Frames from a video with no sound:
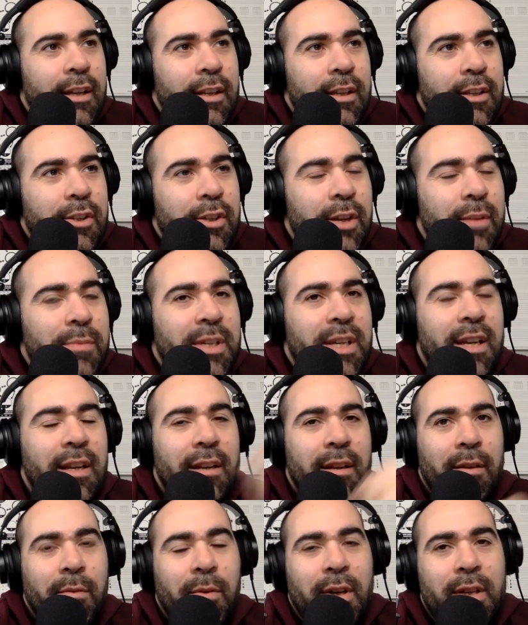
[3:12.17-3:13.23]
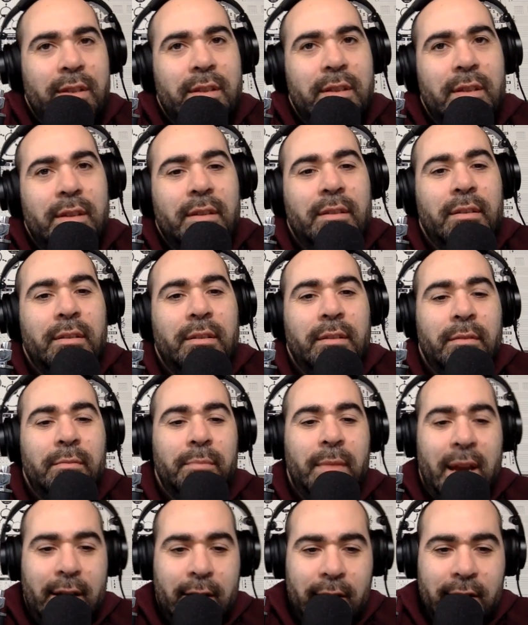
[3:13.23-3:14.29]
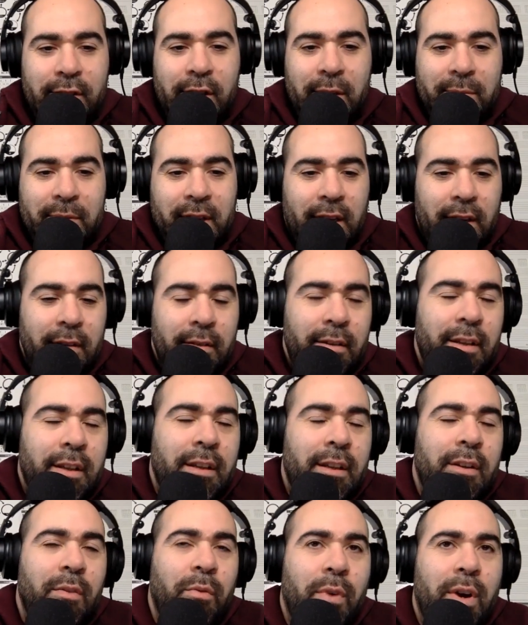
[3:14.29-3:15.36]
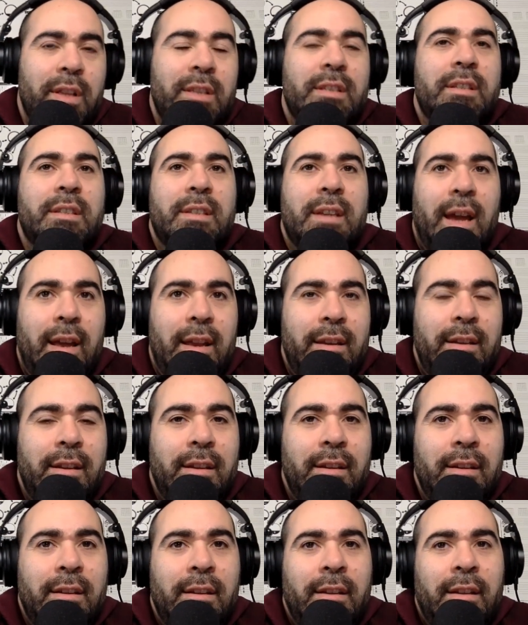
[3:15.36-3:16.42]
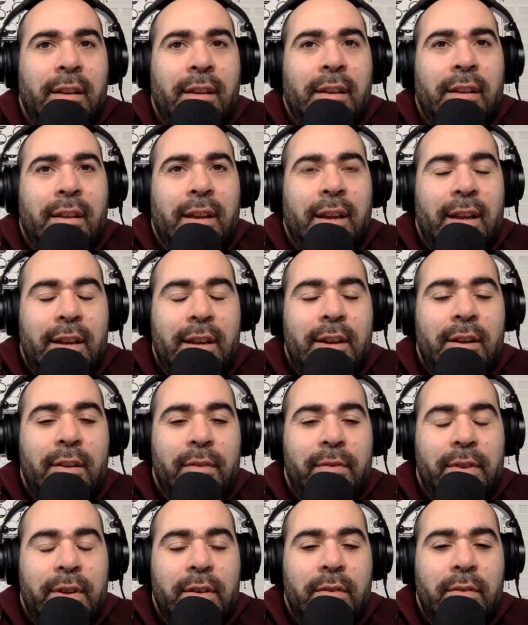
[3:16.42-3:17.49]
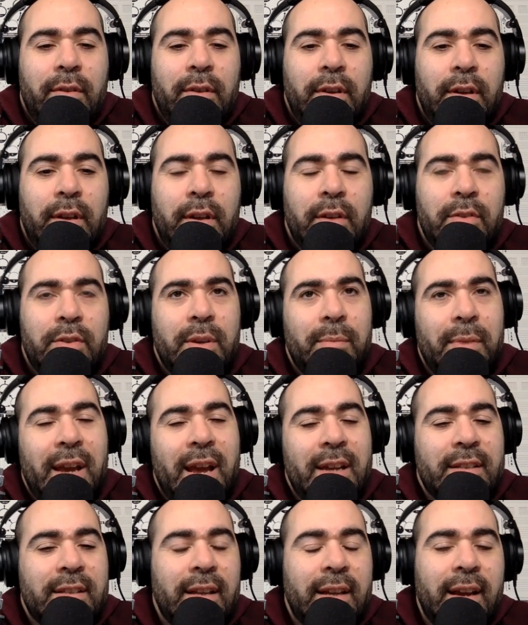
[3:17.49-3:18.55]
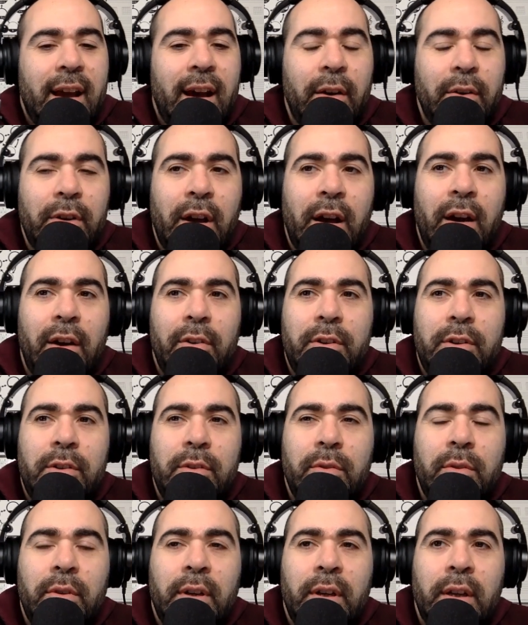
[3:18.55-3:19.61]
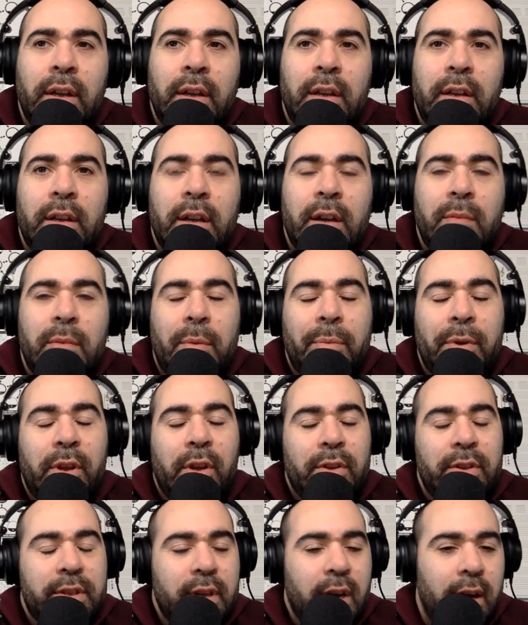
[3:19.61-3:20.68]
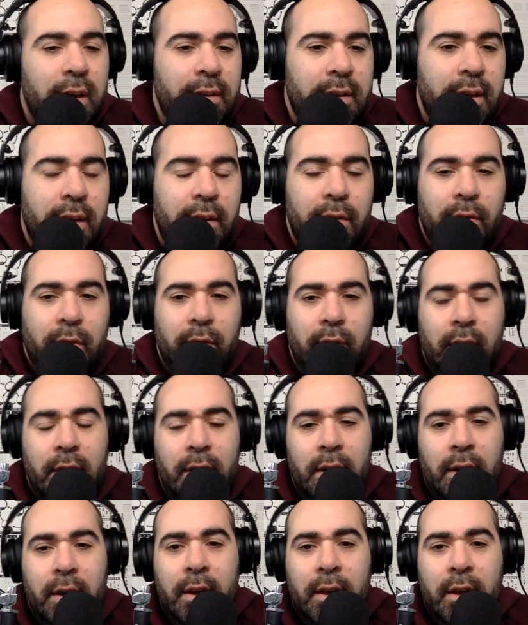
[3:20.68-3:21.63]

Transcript: James Keenan once, Maynard James Keenan, once said in an interview, you know, somebody asked, like, how, how do you come up with all this content or,